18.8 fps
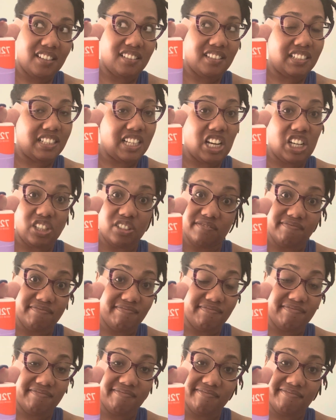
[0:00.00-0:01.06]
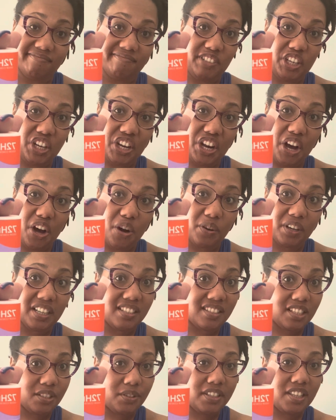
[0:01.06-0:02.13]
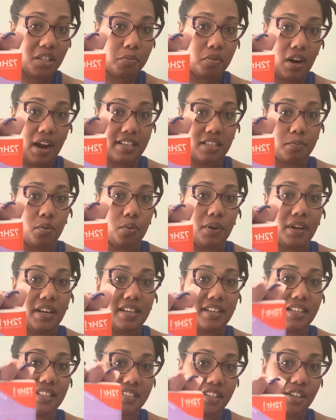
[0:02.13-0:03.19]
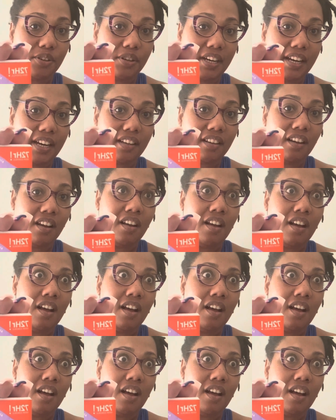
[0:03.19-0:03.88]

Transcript: No, you know, considering the price point, considering